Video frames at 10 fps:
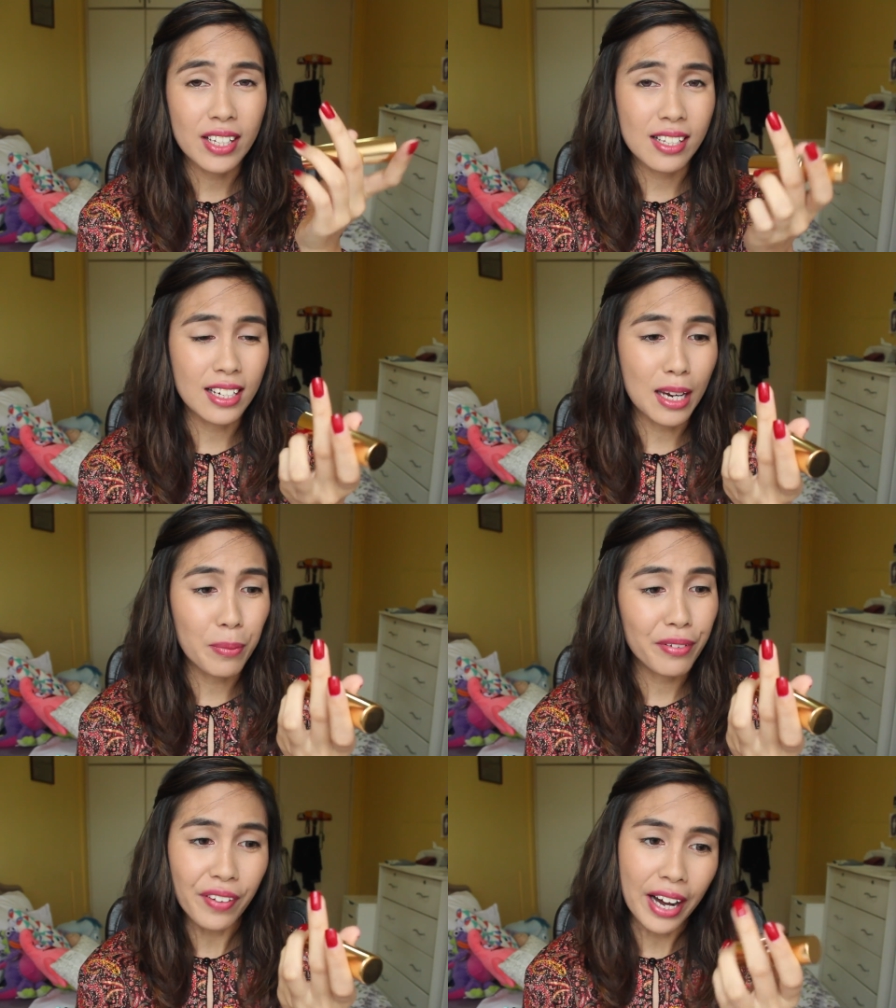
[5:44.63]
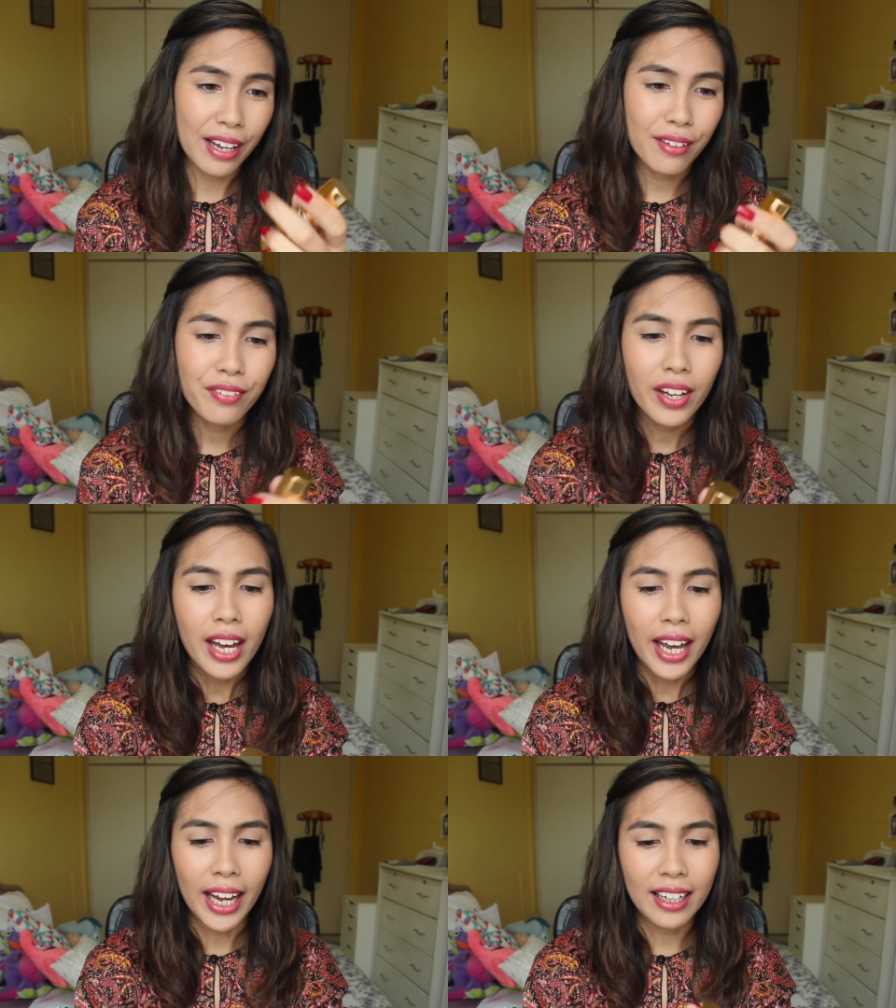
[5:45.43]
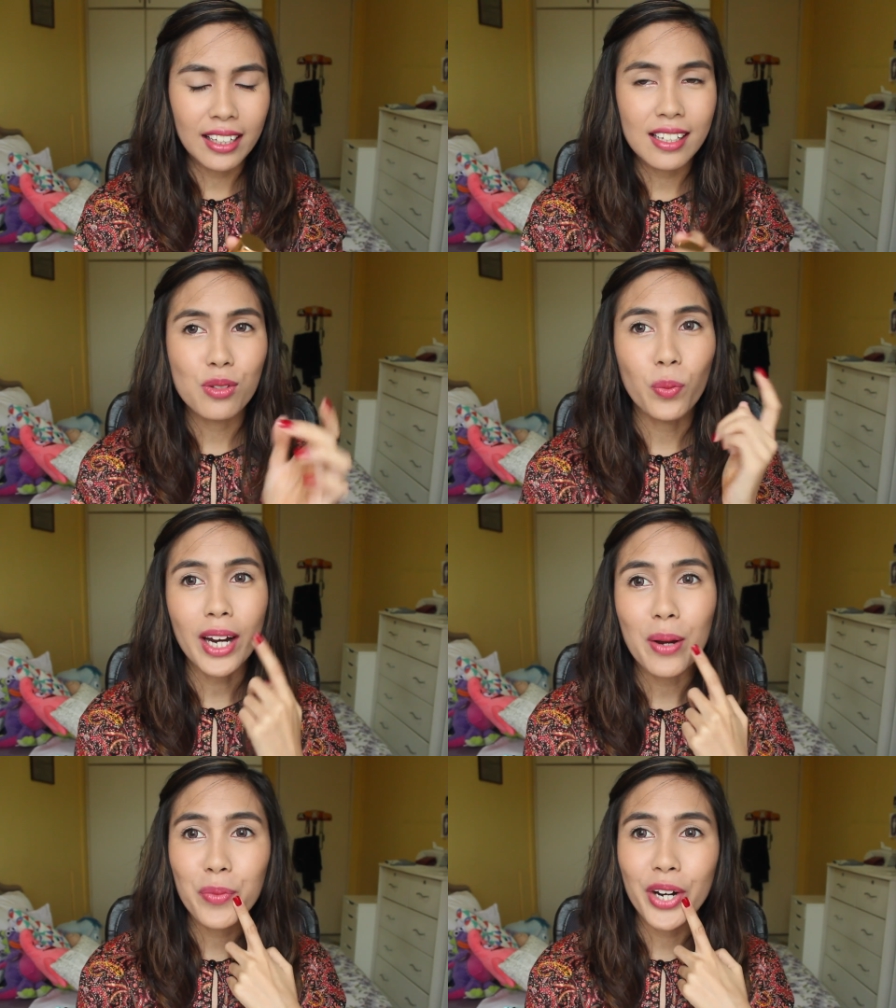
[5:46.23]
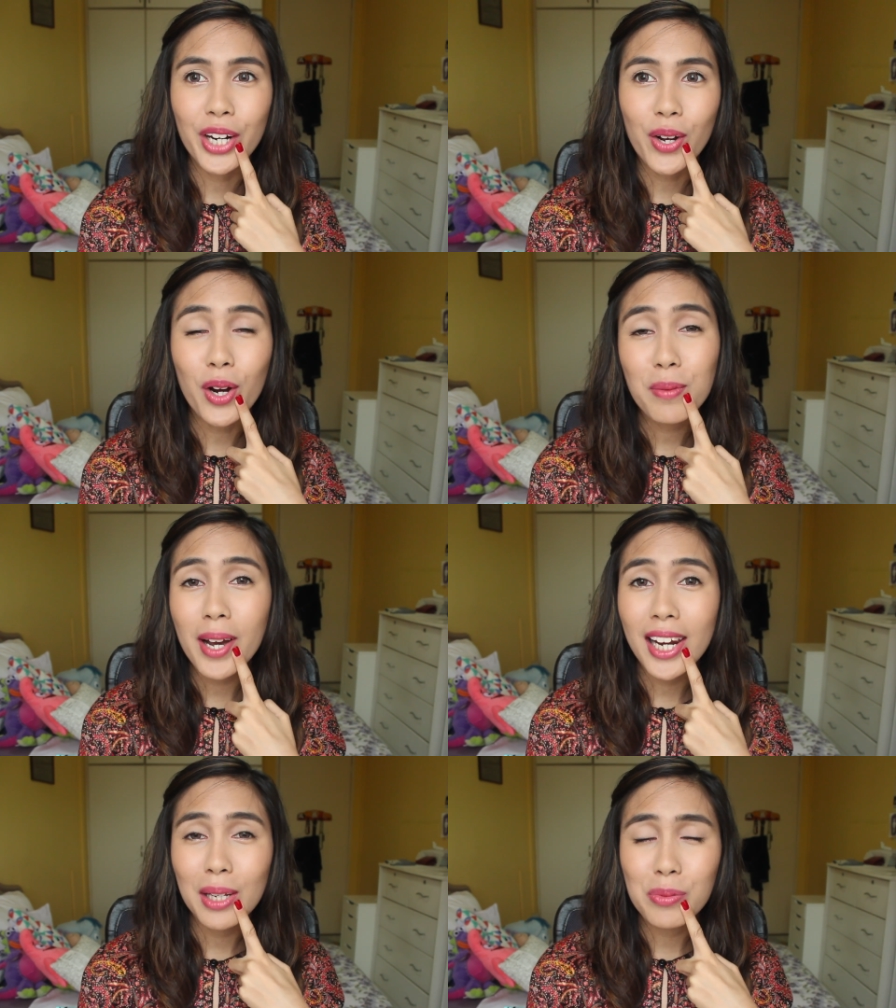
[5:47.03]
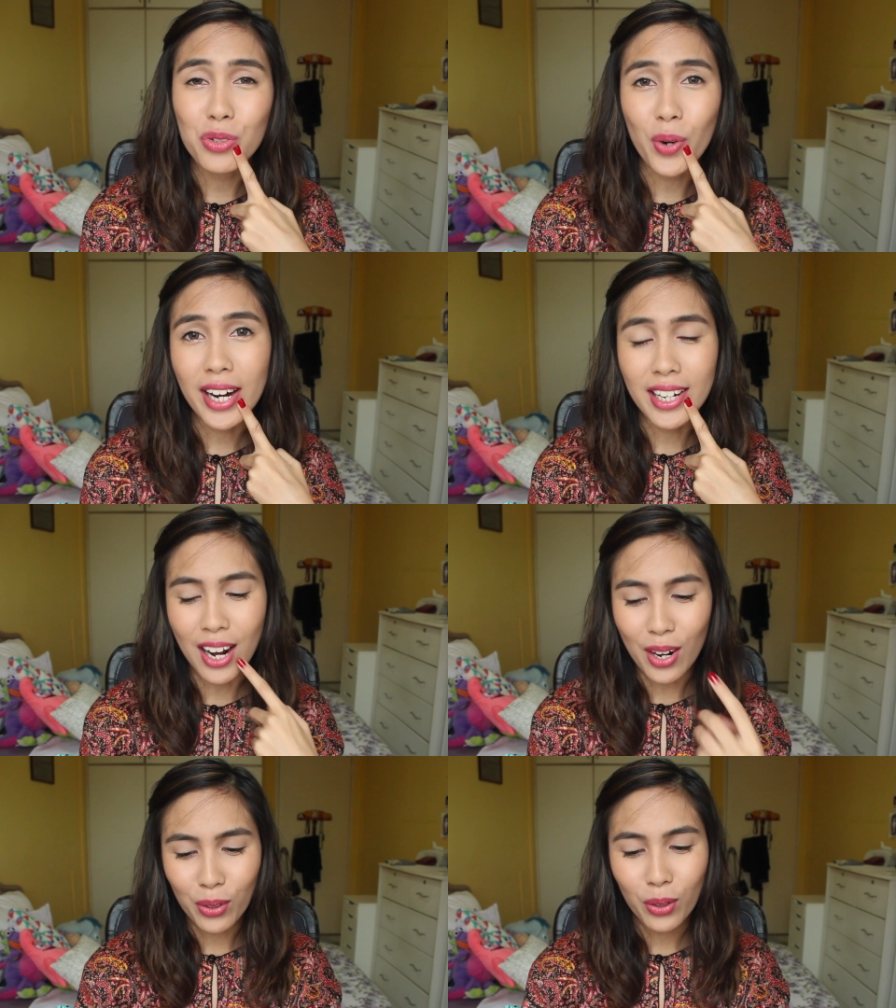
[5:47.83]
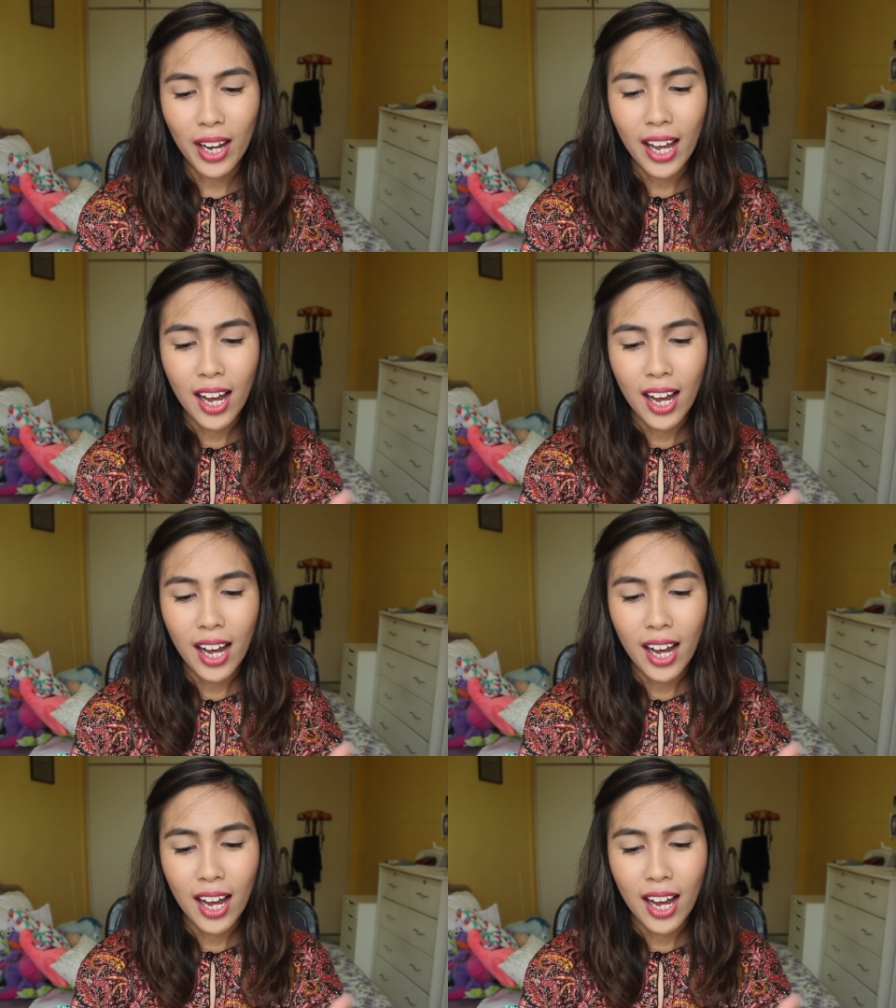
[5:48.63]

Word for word: It's in number 5 and it is what I'm wearing on my lips right now.